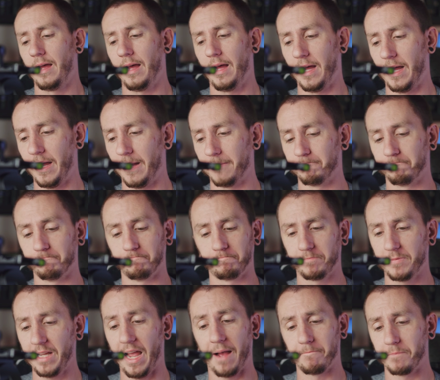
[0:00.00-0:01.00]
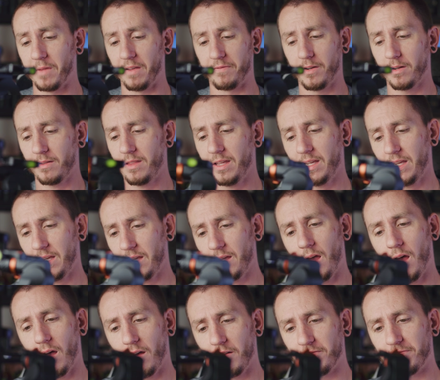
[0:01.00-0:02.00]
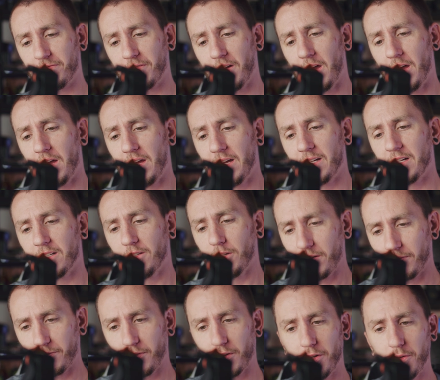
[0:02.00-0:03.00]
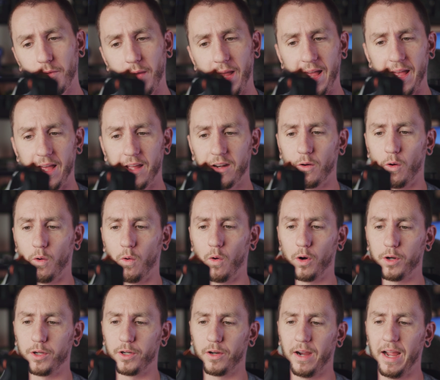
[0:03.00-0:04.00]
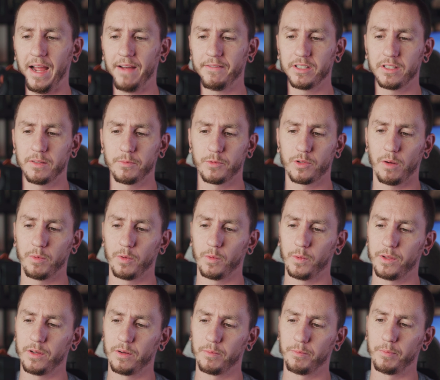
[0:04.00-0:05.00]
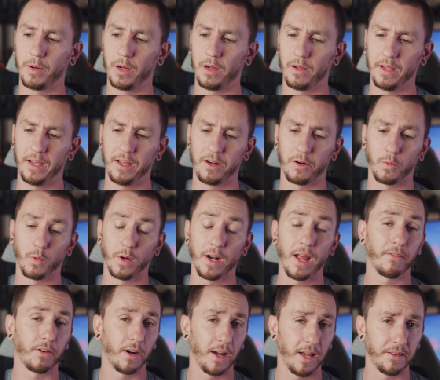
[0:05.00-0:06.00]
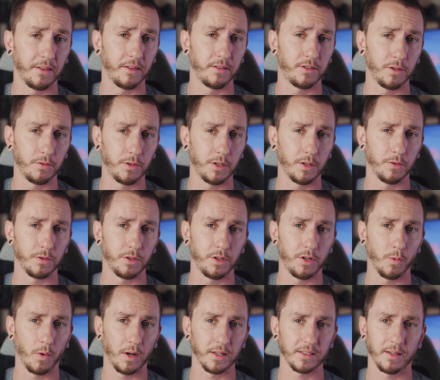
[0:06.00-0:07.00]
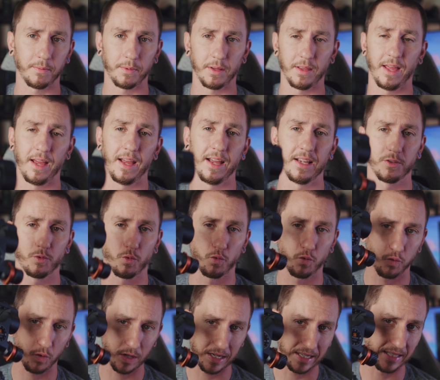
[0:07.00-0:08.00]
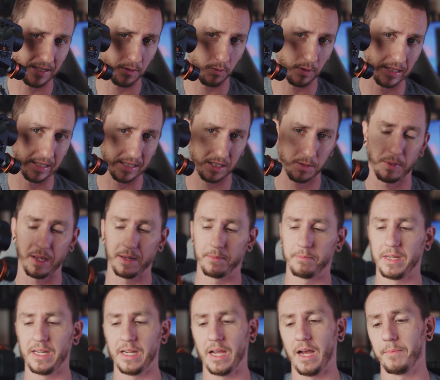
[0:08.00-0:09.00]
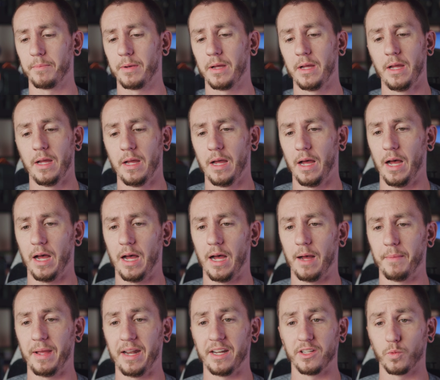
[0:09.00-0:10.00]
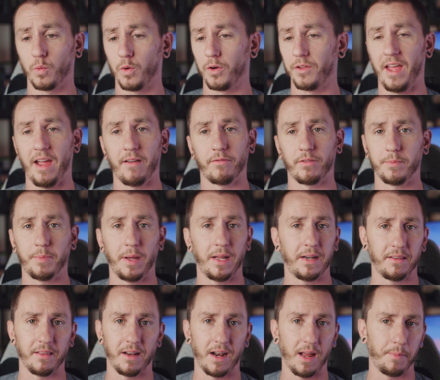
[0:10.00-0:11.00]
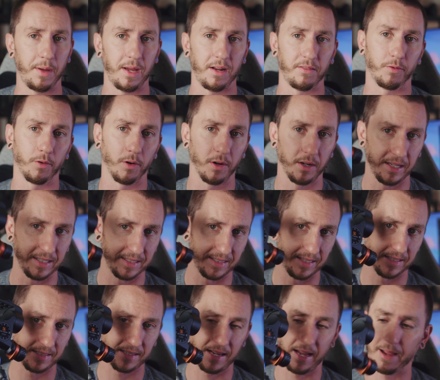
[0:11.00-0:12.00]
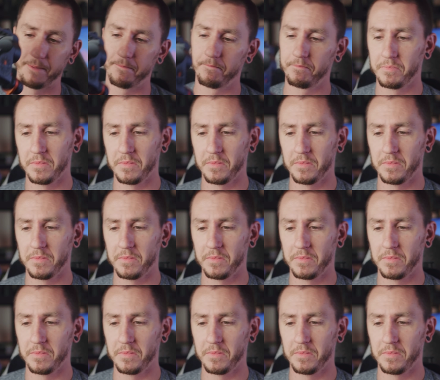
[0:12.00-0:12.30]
Yeah, if you're thinking of looking for a new head, or you're having some trouble with your ball head or whatever head that you use, and you want something that has really, really sped me up and is worth every penny that I paid for it, it's this guy.